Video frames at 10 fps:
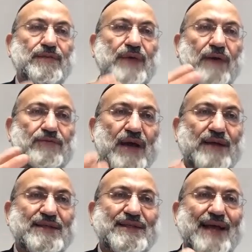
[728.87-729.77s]
We have to
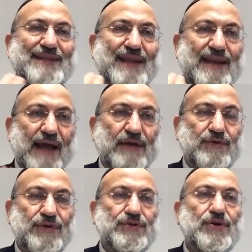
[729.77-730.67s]
understand the
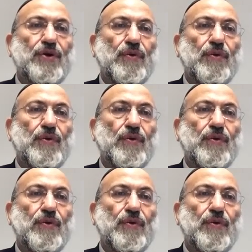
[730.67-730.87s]
language.